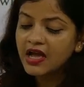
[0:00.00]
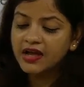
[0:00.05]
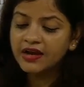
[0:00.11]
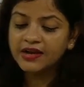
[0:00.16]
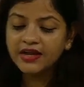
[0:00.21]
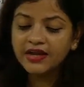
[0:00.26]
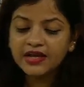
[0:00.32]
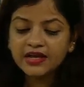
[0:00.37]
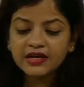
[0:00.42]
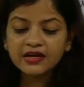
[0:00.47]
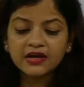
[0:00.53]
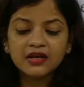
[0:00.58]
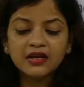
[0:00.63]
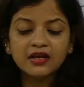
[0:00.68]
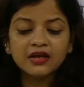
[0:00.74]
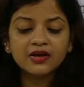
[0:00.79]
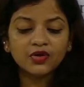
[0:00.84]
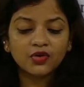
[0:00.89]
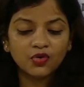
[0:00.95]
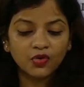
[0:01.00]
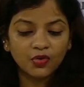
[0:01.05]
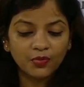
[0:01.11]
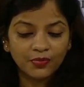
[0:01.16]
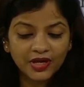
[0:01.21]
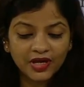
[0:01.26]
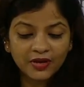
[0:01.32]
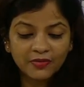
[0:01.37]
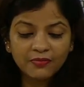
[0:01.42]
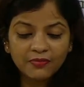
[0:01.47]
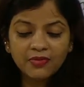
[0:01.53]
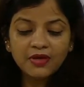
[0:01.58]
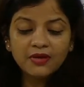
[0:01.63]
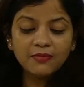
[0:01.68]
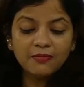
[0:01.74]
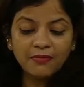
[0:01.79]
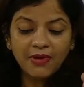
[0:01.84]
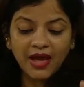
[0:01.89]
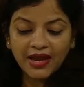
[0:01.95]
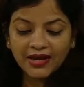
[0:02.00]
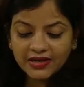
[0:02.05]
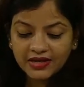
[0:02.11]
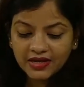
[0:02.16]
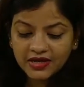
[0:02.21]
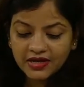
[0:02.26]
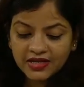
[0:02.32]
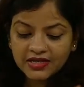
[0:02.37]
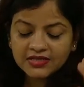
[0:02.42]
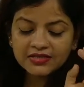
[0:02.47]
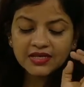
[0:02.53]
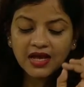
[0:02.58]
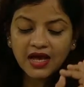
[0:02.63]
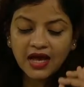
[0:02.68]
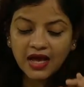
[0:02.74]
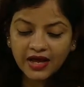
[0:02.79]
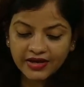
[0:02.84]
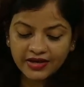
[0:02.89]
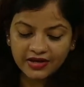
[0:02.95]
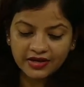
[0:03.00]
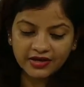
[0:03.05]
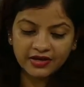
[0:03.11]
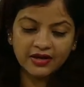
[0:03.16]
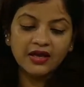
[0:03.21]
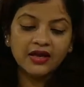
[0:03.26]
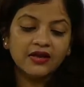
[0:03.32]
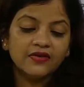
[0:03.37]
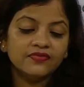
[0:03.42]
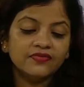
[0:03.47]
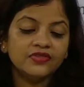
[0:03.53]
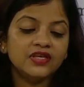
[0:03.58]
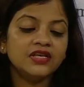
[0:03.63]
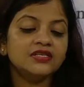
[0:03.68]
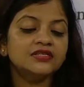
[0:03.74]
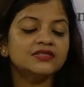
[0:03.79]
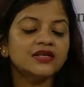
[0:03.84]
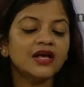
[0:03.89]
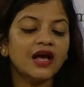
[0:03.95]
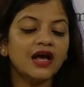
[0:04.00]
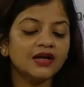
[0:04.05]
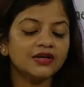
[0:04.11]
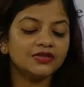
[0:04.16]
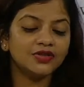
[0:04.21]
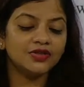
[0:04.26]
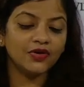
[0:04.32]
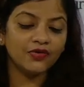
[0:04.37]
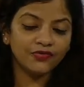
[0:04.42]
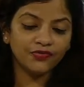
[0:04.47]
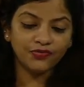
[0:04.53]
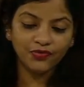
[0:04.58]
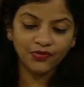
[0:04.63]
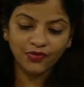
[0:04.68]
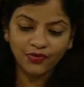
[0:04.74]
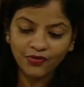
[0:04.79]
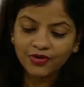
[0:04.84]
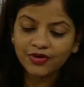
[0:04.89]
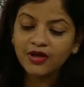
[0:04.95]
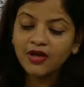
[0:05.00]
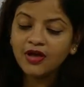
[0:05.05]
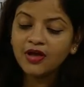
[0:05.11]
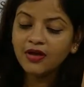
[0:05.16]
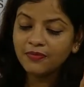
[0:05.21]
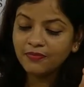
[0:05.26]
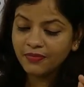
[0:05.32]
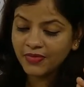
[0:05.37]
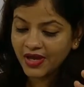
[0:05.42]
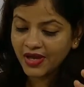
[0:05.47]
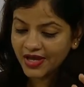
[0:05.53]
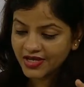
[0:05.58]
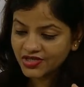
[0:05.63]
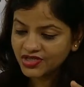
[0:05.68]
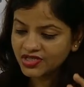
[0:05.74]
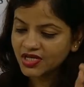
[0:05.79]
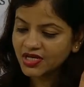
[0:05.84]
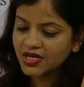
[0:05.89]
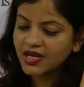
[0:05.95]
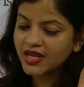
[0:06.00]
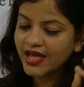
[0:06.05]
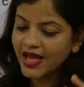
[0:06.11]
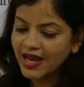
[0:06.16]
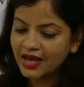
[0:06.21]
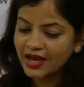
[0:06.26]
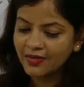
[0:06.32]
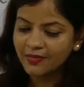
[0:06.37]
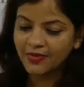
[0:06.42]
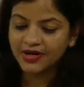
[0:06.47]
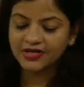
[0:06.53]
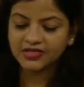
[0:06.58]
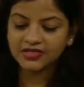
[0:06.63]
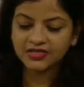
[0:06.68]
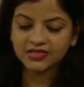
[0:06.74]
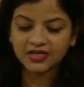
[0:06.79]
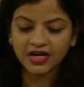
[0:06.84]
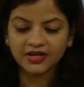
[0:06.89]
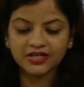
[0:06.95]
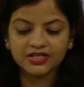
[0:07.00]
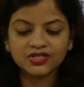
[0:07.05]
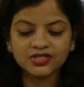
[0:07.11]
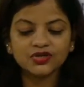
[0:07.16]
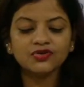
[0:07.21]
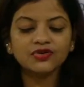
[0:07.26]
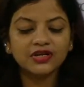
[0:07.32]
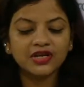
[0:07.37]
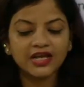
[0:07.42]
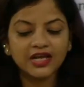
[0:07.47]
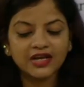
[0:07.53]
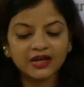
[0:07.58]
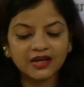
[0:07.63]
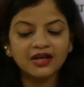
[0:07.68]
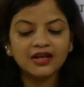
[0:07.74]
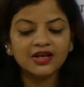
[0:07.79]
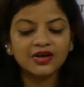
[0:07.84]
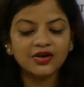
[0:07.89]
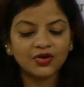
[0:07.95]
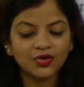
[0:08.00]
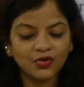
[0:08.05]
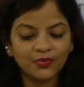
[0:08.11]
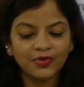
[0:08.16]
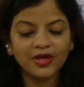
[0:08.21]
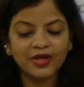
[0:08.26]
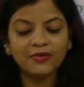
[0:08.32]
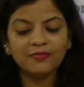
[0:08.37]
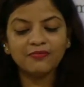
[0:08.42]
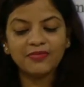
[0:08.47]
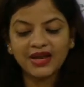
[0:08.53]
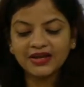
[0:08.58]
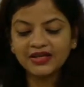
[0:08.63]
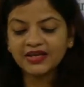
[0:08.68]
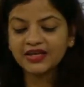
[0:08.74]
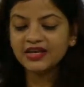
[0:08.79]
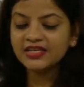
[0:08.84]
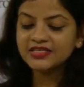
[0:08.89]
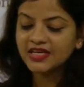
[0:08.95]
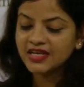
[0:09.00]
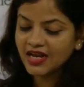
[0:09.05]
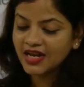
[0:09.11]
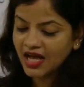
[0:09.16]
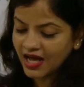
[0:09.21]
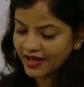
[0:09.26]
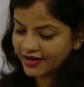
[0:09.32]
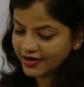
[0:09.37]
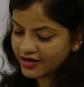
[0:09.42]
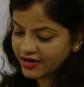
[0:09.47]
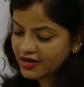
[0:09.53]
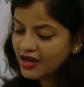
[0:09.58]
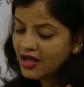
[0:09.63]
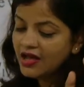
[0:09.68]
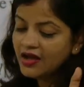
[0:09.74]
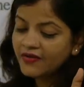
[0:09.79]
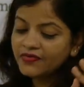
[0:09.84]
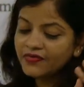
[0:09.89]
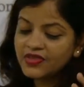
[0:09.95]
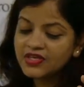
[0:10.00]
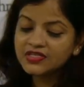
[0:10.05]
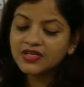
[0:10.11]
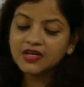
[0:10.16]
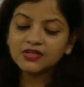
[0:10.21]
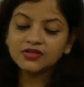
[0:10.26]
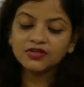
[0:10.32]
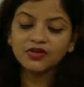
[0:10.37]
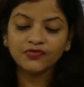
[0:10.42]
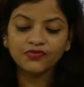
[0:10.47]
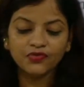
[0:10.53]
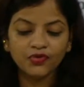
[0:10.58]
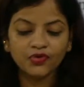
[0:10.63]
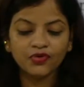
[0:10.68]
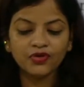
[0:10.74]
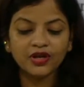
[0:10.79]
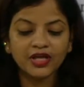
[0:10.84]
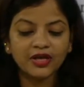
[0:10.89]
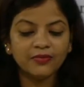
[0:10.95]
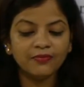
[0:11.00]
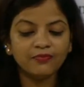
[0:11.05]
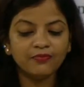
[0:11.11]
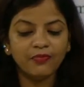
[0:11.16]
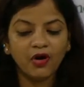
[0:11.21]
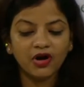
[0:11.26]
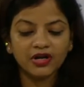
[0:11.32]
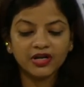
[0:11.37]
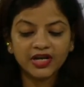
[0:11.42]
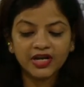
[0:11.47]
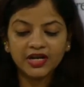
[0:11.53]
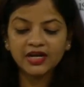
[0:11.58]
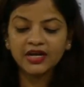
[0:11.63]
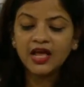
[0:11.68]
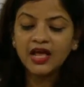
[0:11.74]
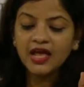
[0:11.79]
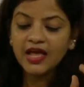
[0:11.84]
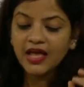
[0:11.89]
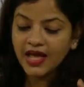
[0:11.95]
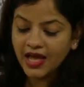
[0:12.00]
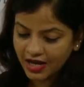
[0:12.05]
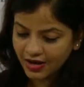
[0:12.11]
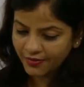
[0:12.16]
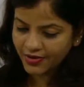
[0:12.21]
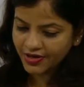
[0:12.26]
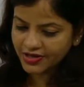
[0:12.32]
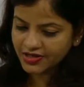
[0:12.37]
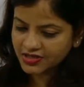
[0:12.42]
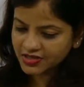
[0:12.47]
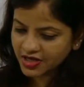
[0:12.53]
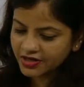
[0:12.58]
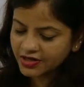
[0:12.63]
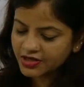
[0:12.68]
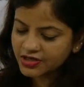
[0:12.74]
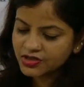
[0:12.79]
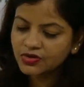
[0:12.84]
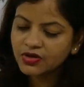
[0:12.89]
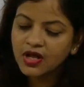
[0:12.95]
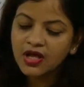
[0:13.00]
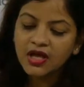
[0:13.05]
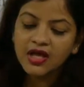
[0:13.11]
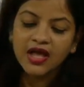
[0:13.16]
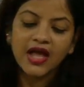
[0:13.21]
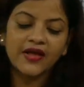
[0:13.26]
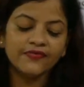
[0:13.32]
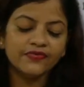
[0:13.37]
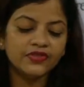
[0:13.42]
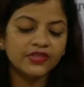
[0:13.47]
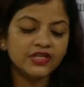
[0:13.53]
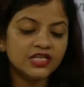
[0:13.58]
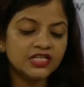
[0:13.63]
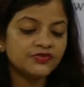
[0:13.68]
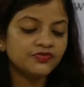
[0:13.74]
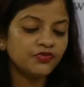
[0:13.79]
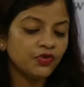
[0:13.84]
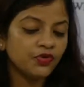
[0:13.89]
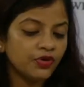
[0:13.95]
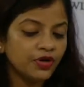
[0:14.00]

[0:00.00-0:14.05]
Nickel, chromium, manganese, iron. These are the four major elements. Understood? Nickel, chromium, manganese, and iron. These are the four important elements. Understood? And these four